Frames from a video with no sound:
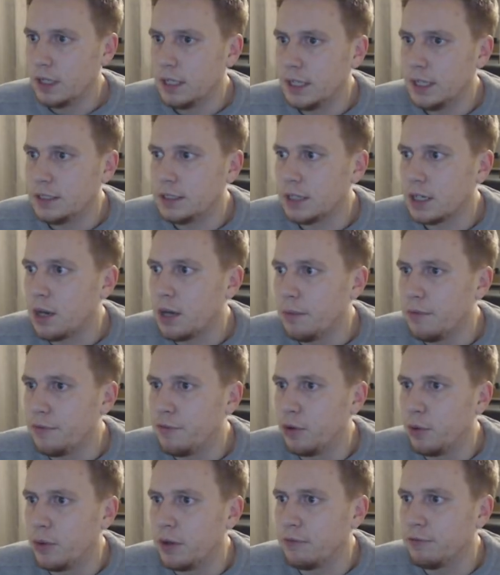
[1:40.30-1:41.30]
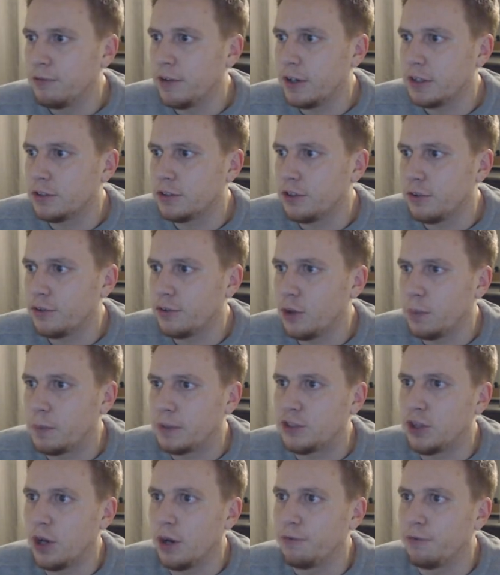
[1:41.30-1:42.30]
Anita coming forward in first half
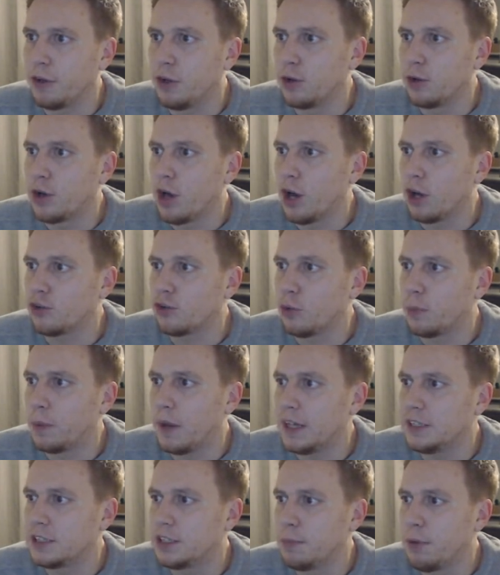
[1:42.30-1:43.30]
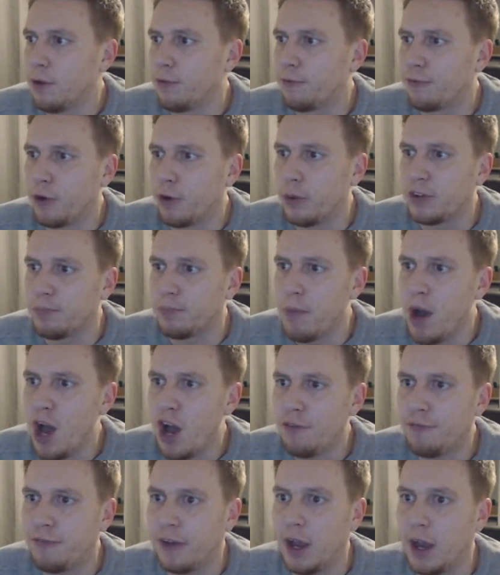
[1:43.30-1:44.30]
stoppage time for Newcastle. Plays the ball through. It's
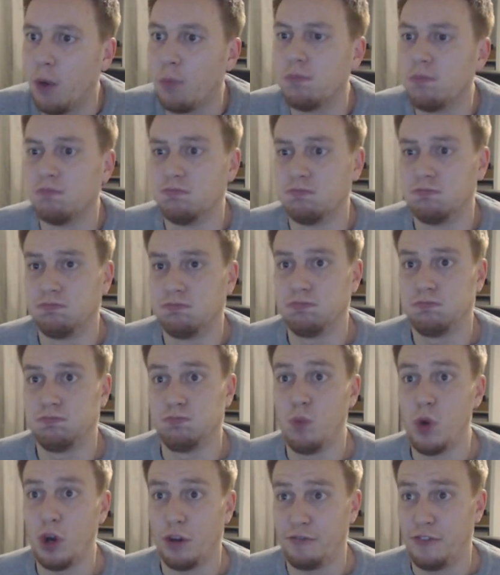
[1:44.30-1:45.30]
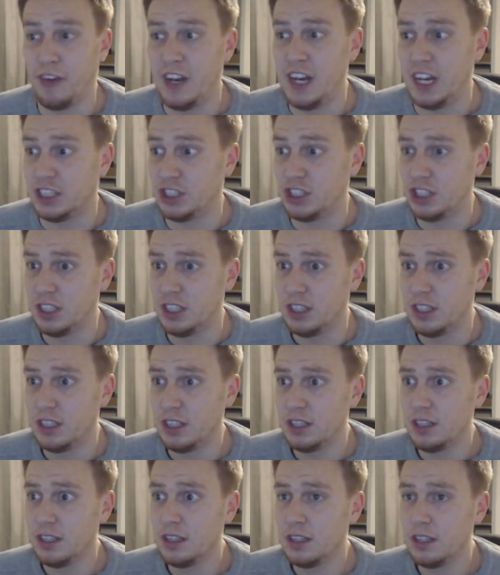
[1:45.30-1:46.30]
Murphy. Oh, what a finish.
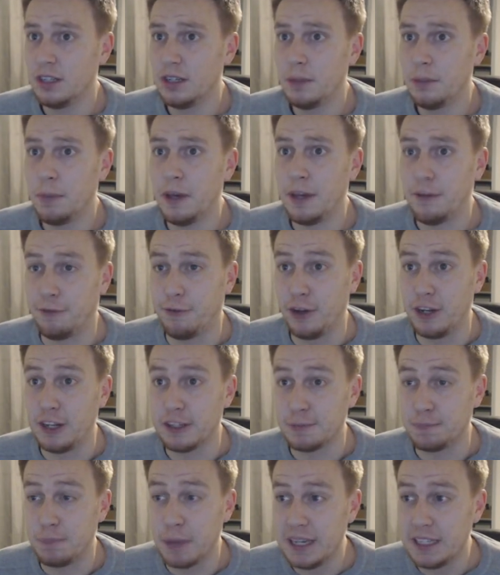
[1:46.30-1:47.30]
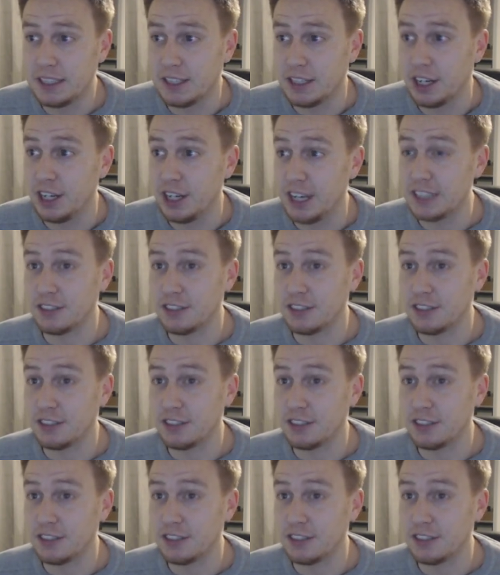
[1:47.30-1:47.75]
Pickford is beaten.